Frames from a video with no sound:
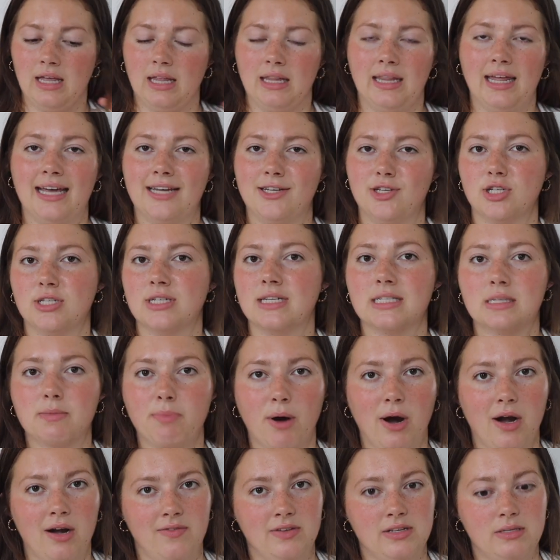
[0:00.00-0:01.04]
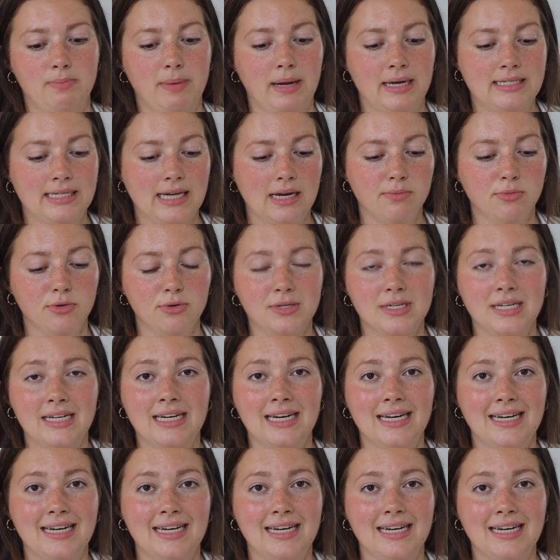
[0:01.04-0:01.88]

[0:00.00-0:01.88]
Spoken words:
like just as a part of his bedtime routine,